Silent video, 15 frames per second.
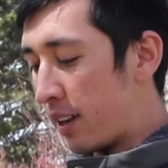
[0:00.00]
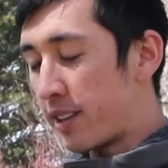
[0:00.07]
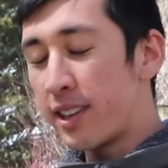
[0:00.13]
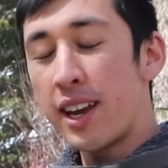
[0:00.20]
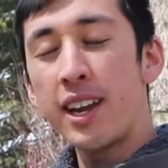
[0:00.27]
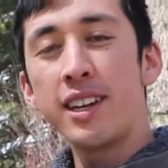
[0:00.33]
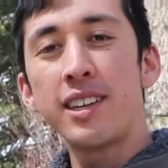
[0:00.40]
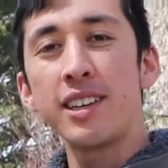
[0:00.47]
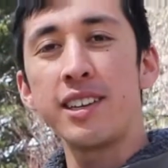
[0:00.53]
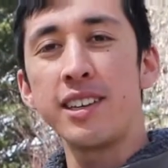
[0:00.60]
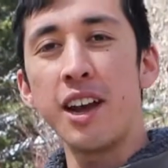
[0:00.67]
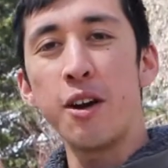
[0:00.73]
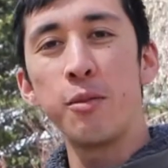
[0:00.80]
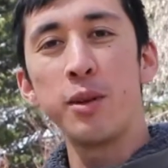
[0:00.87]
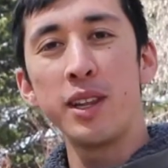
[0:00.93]
scientists
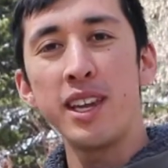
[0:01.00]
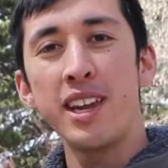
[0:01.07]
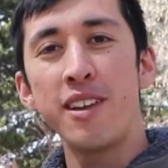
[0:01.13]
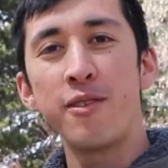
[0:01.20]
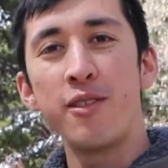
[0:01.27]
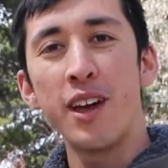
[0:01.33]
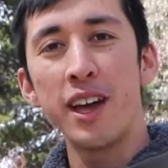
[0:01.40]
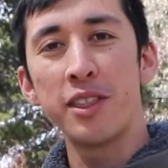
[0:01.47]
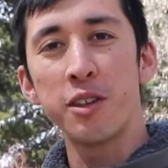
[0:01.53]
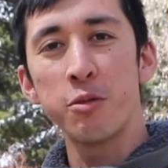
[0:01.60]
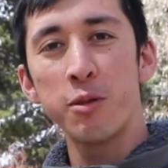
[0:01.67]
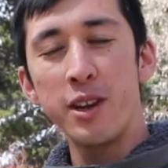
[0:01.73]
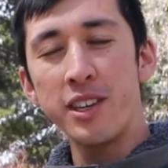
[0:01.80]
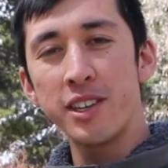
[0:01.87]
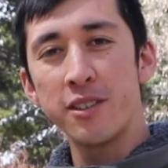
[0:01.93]
now believe that the
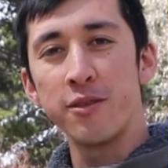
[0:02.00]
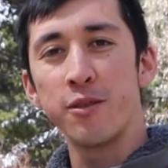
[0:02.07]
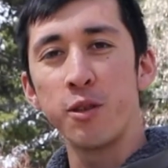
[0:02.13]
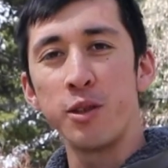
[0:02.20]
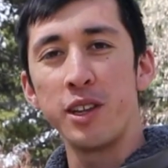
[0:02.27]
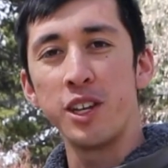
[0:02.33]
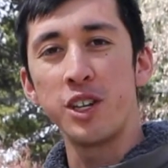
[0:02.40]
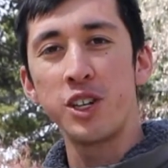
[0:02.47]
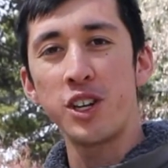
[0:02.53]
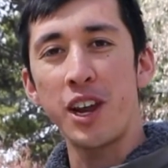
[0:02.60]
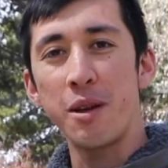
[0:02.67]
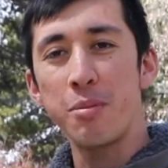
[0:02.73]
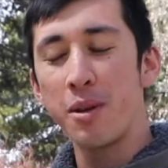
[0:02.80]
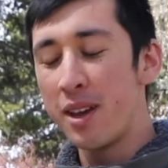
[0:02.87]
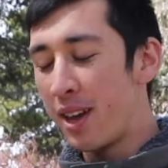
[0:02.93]
reason for this
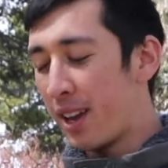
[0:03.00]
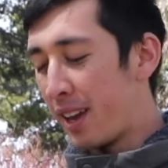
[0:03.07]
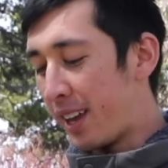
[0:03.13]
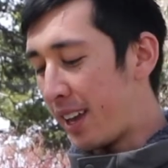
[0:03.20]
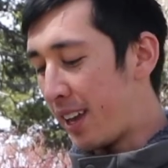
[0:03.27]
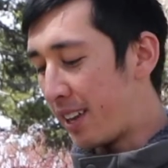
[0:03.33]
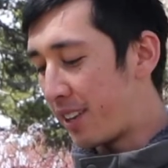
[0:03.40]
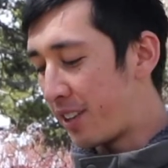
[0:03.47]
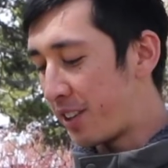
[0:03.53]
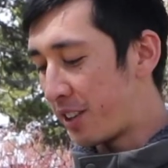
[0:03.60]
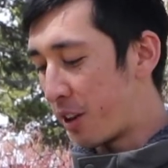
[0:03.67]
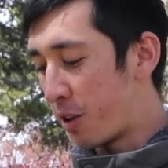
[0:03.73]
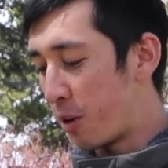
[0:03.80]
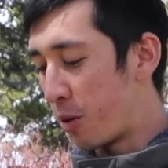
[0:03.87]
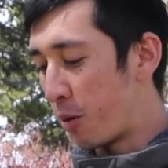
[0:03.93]
shape is
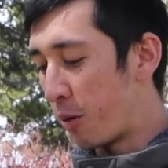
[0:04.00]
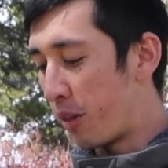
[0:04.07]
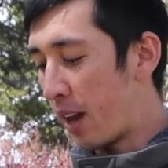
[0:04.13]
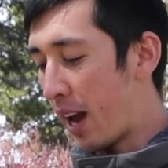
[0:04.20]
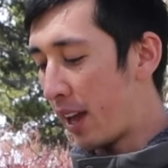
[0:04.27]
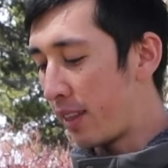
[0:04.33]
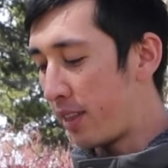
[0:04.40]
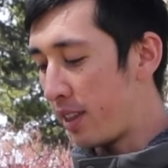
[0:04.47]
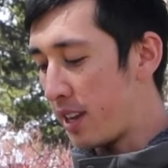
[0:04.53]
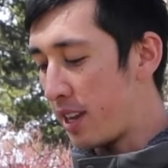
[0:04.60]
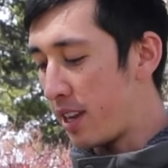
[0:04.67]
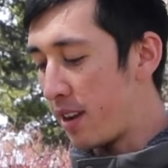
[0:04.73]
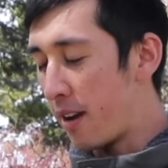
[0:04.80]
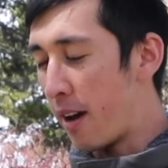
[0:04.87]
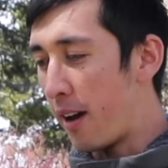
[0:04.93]
so that
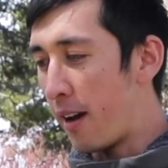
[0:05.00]
the